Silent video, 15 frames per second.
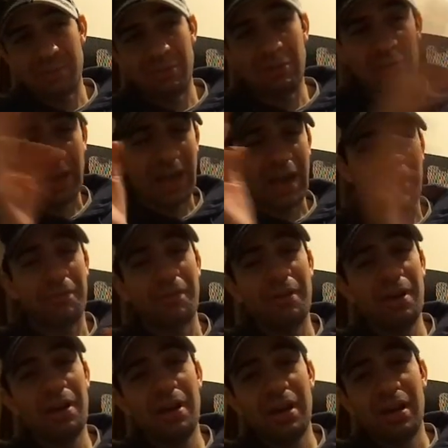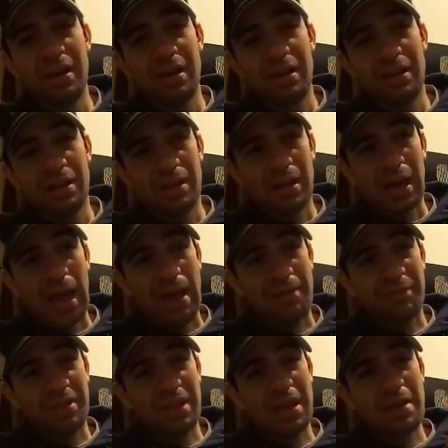and we'll
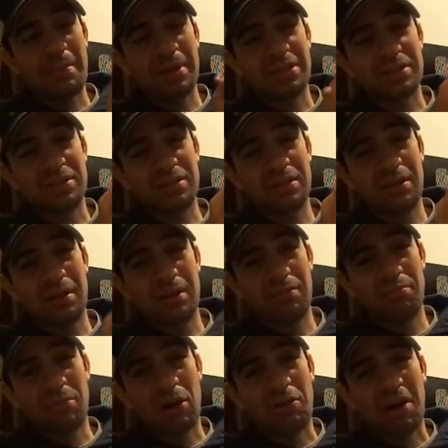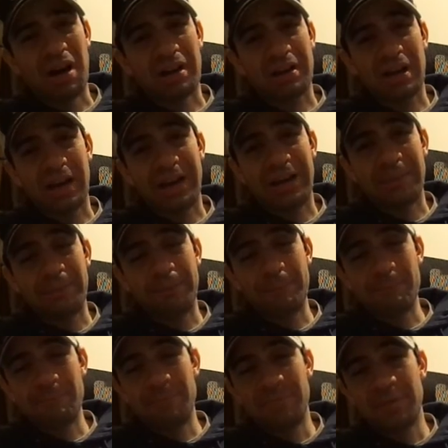have the Miss Mohawk guy
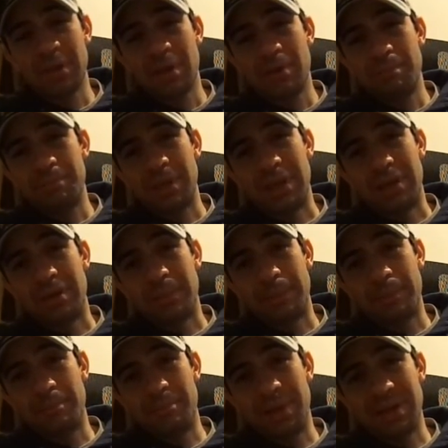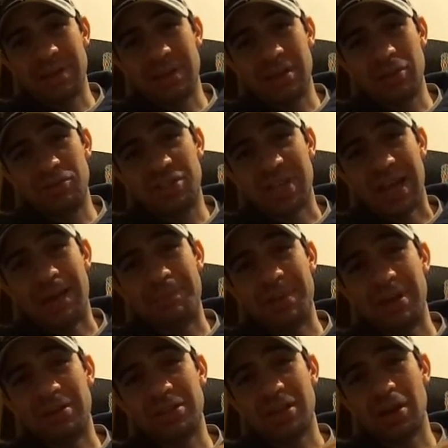being the new
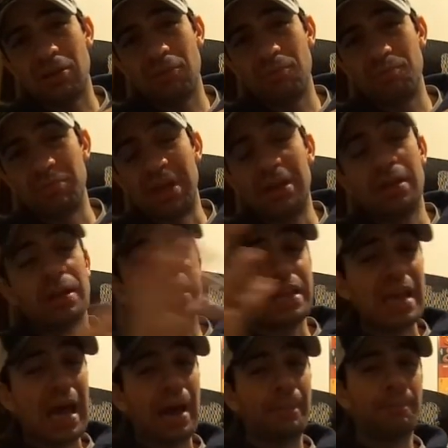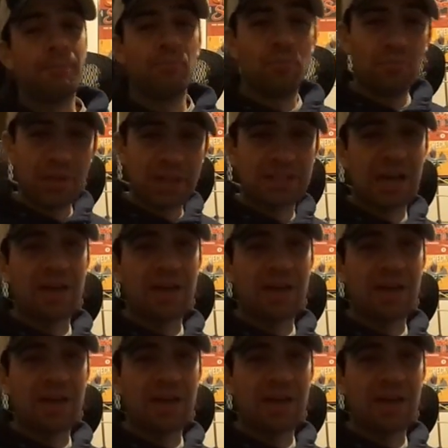champion. So, yeah, it's